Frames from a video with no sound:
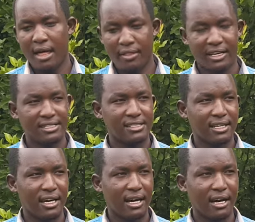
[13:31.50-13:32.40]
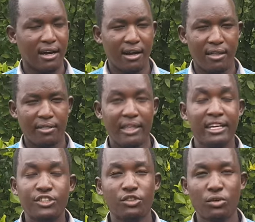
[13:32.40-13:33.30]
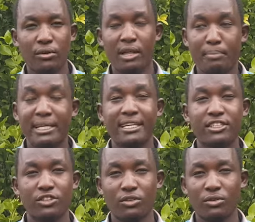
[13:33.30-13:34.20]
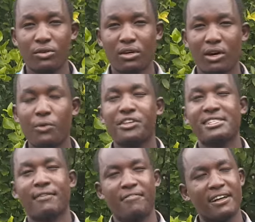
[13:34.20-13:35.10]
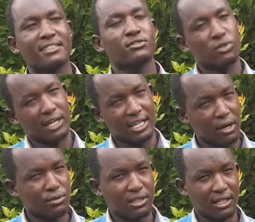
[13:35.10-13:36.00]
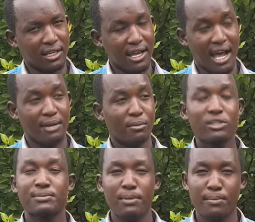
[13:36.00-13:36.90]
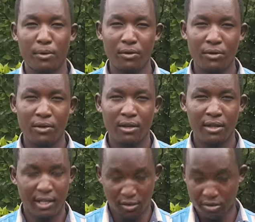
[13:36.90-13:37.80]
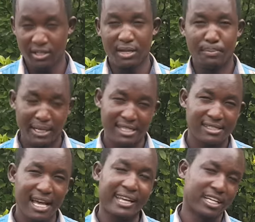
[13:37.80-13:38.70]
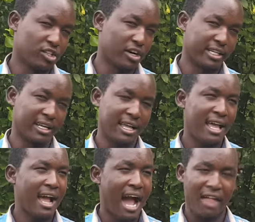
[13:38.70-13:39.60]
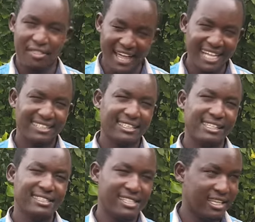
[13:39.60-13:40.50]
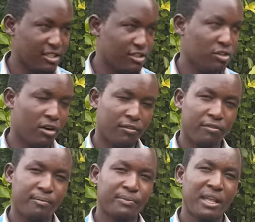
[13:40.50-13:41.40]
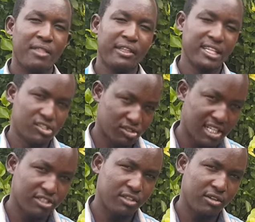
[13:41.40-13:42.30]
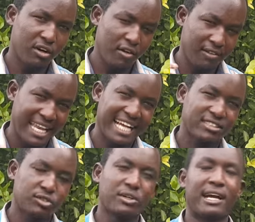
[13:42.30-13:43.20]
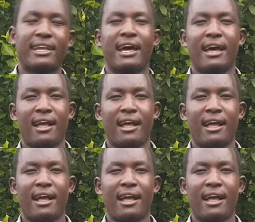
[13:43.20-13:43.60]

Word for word: There is uh, the issue, the big issue, which is affecting Turkana County and most people, including the press, are ignoring. And that is the issue of the destruction of Lake Turkana